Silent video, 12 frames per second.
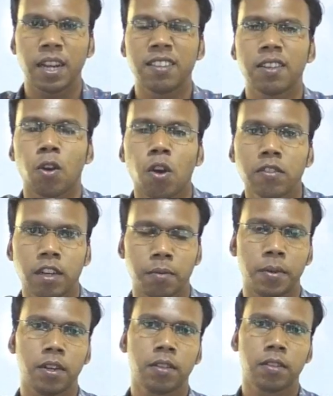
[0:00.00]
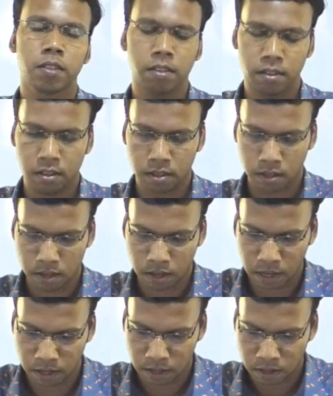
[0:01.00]
That is a wrong statement,
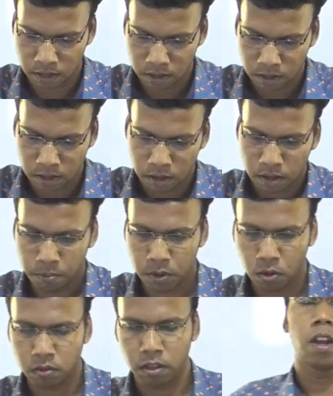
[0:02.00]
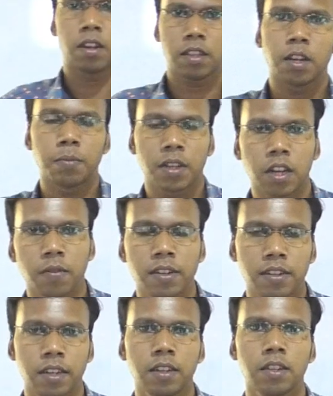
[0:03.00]
right? Because under the Ramsar
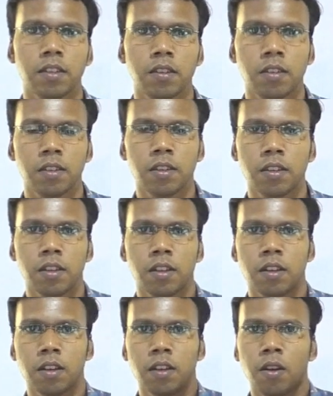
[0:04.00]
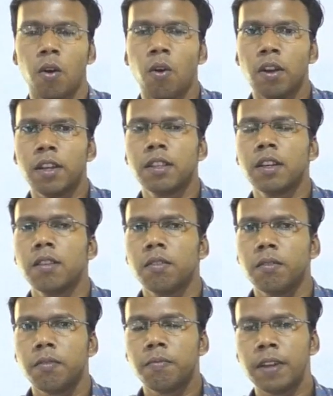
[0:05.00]
Convention, only the
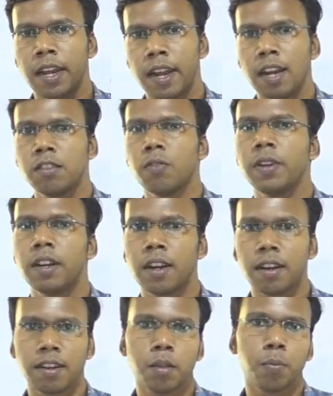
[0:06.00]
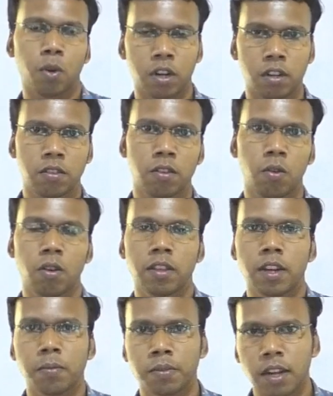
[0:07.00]
wetlands of international importance or
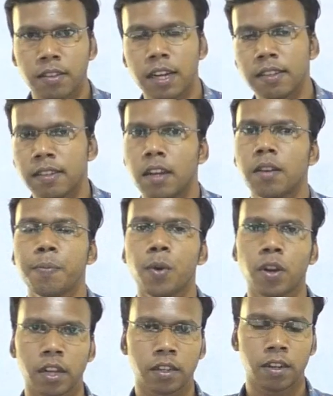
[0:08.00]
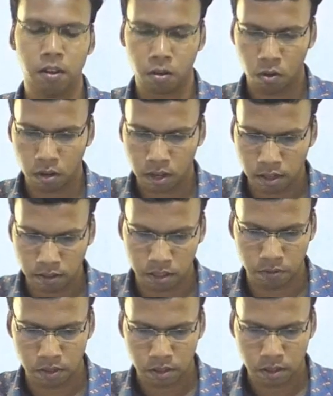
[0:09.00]
the Ramsar sites are protected or
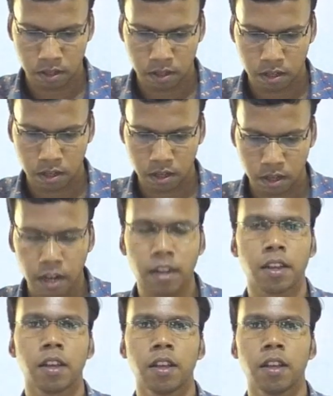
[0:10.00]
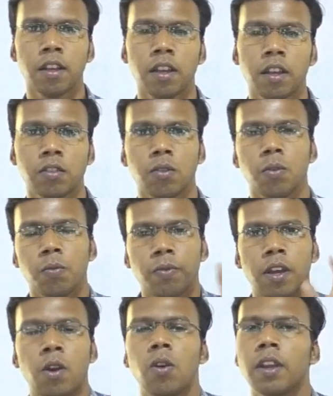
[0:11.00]
conserved, right? So
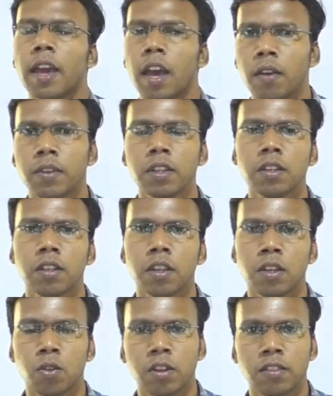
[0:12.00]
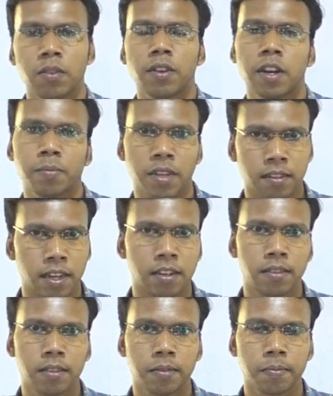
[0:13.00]
we are only having 27 Ramsar
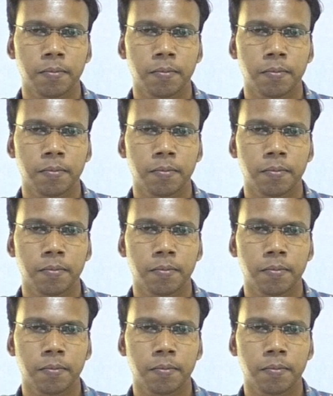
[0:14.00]
sites.